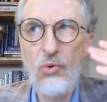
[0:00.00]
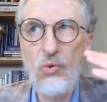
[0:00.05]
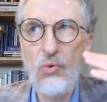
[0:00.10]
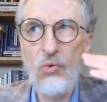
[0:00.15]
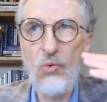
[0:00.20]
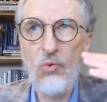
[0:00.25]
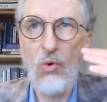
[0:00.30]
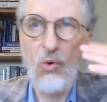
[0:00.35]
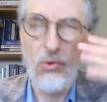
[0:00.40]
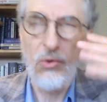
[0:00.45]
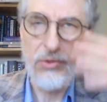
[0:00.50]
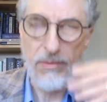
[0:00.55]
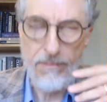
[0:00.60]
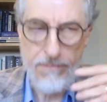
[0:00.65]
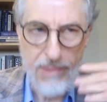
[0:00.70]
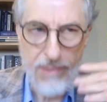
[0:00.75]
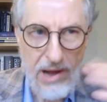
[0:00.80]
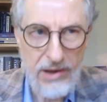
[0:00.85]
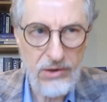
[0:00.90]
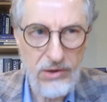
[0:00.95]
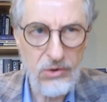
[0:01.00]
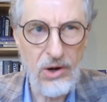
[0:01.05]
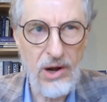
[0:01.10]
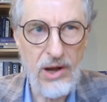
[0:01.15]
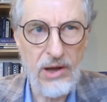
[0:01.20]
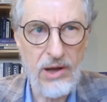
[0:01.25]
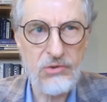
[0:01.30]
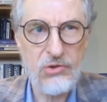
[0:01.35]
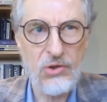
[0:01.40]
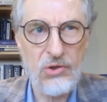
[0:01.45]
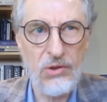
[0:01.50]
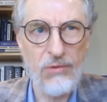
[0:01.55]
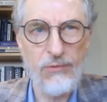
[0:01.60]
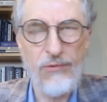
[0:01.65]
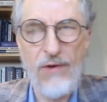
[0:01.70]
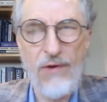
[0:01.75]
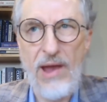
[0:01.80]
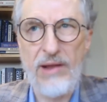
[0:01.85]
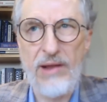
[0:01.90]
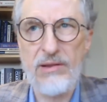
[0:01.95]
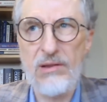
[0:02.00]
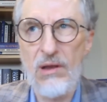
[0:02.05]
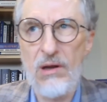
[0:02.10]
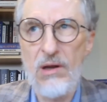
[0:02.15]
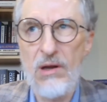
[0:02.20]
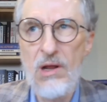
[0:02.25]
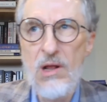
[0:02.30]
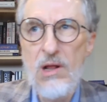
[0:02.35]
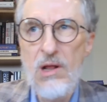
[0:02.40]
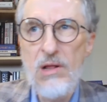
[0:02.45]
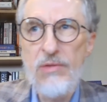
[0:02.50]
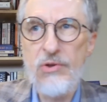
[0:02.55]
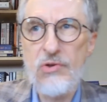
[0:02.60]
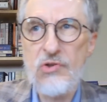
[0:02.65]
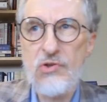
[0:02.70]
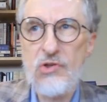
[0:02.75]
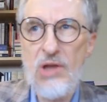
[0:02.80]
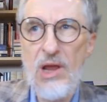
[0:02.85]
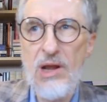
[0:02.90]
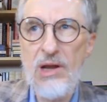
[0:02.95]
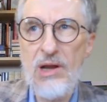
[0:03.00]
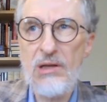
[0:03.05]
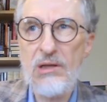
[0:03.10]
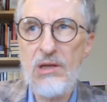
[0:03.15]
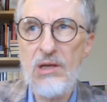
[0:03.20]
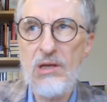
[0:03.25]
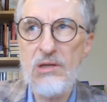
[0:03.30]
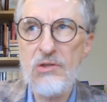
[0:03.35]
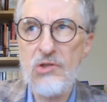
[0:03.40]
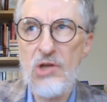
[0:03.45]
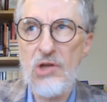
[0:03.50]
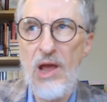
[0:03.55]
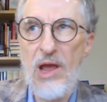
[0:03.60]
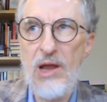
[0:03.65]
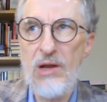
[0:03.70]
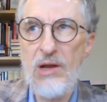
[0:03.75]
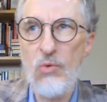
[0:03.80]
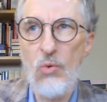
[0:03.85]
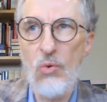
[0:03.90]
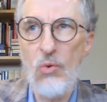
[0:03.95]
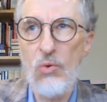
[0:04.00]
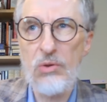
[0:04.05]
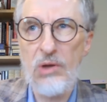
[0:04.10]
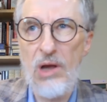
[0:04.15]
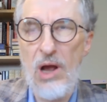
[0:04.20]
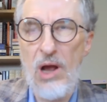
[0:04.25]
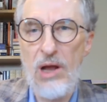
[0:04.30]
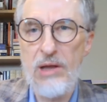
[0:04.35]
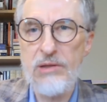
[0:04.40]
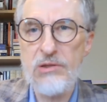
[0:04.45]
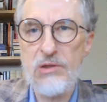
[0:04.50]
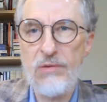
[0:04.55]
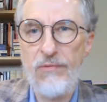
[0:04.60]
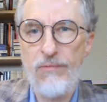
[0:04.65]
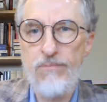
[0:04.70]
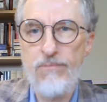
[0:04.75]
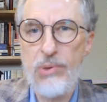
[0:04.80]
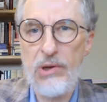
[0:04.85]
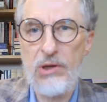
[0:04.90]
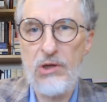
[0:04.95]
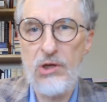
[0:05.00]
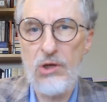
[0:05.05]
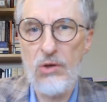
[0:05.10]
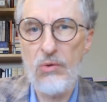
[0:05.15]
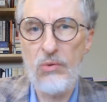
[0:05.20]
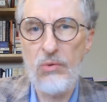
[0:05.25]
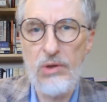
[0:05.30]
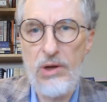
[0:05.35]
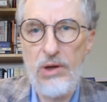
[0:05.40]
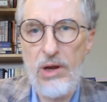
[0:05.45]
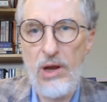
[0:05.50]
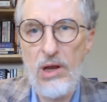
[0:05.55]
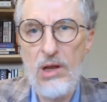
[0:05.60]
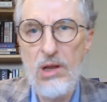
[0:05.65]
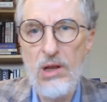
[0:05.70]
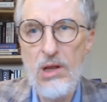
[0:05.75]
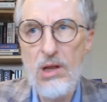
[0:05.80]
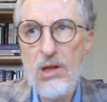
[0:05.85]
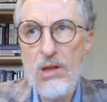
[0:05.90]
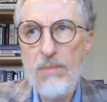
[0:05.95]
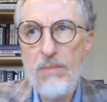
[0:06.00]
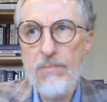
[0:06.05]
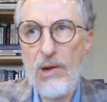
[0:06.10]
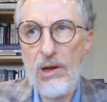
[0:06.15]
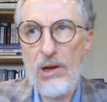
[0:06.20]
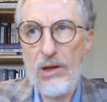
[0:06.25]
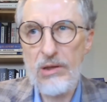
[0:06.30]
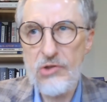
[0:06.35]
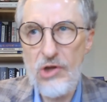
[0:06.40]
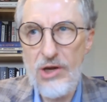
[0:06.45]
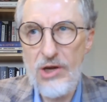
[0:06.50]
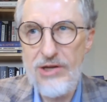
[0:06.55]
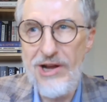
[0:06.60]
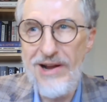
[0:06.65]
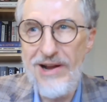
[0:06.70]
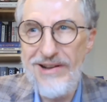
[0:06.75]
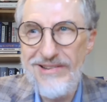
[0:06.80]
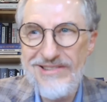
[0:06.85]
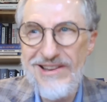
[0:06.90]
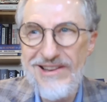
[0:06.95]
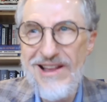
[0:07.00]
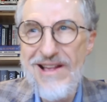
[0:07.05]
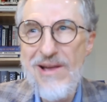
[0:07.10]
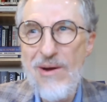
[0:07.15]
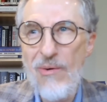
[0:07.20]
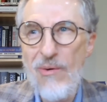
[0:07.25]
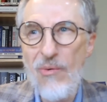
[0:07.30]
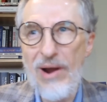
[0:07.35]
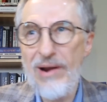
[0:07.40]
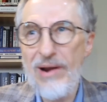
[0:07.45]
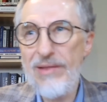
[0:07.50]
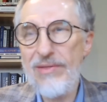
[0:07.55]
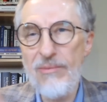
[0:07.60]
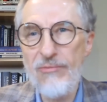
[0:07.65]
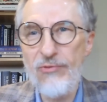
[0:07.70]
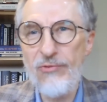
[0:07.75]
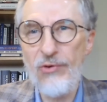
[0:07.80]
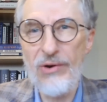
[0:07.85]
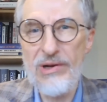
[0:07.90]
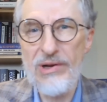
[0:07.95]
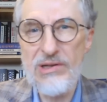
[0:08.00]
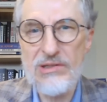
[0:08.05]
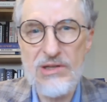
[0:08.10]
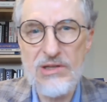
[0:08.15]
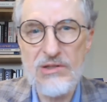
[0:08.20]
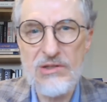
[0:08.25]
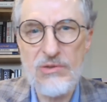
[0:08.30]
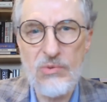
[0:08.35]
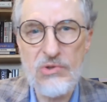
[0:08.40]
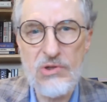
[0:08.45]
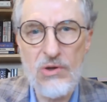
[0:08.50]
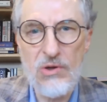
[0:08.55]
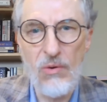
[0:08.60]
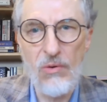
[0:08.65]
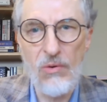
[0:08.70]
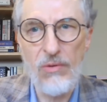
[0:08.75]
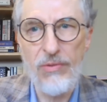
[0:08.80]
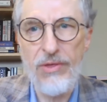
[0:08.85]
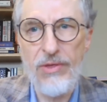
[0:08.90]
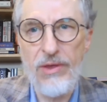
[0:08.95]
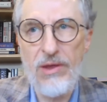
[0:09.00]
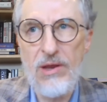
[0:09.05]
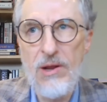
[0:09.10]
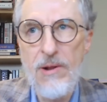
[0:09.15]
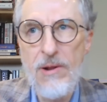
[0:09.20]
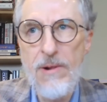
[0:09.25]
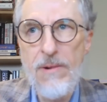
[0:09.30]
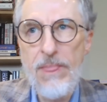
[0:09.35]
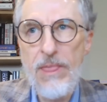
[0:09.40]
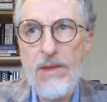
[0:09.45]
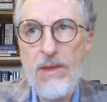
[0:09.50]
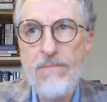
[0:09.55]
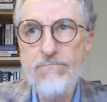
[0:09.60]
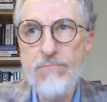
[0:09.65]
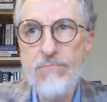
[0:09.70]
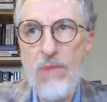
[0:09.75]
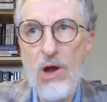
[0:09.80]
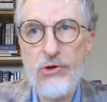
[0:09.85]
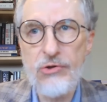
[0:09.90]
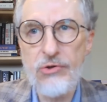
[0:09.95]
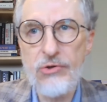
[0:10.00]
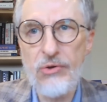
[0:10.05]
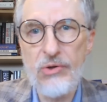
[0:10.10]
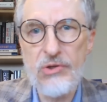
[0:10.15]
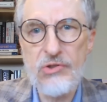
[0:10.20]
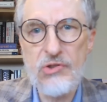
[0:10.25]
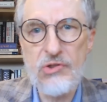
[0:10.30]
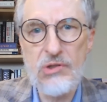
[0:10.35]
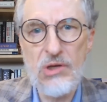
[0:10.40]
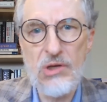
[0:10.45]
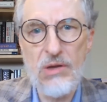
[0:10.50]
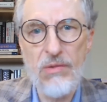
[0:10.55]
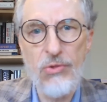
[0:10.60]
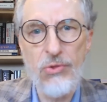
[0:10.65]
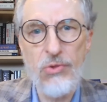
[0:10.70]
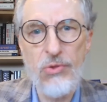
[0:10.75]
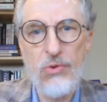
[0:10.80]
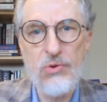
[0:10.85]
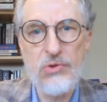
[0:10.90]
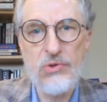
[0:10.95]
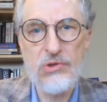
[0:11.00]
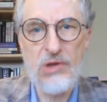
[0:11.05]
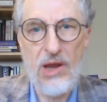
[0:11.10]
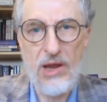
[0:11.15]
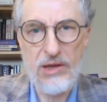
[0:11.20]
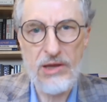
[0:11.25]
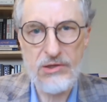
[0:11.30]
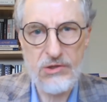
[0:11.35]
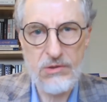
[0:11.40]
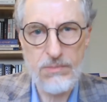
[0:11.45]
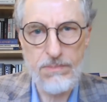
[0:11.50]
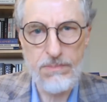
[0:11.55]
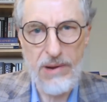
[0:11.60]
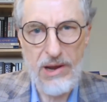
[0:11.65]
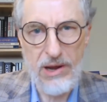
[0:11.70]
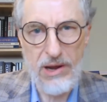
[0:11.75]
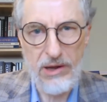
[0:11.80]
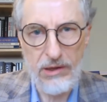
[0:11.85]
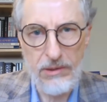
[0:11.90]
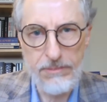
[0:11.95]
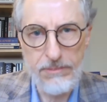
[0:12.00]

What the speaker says: or the background to the fact that the Senate contained all kinds of peculiar politicians. One of them, for instance, was called the Motorists Enthusiasts Party.